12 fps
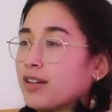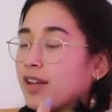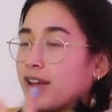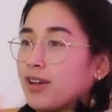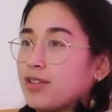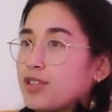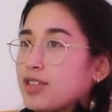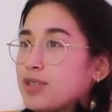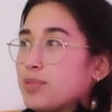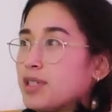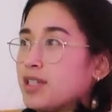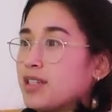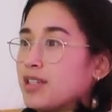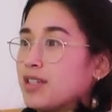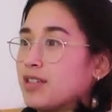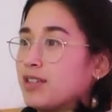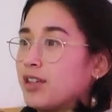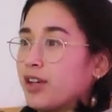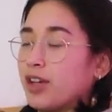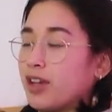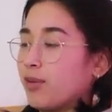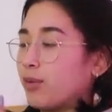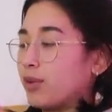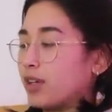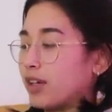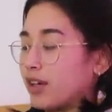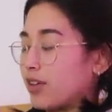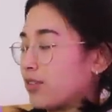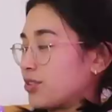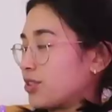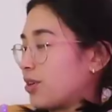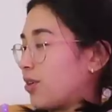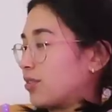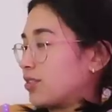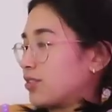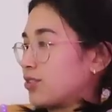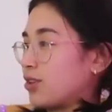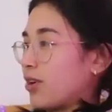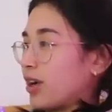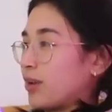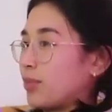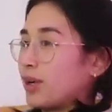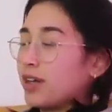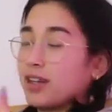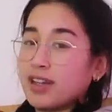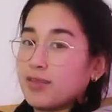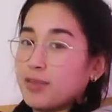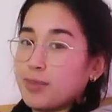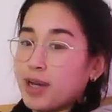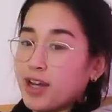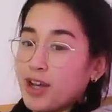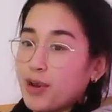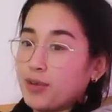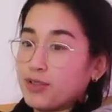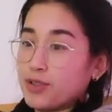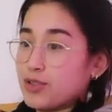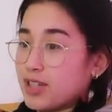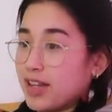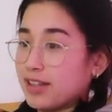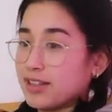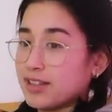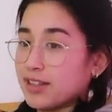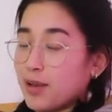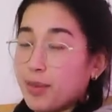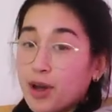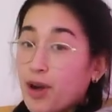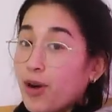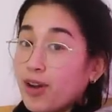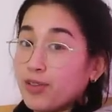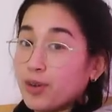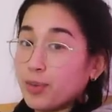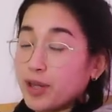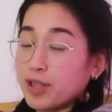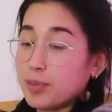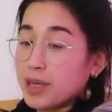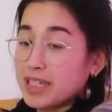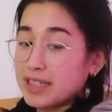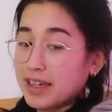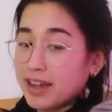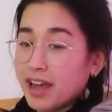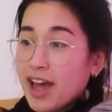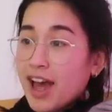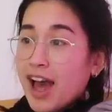like I'll just be looking at what like other scholars are talking about and giving my own two cents about how I feel about the painting.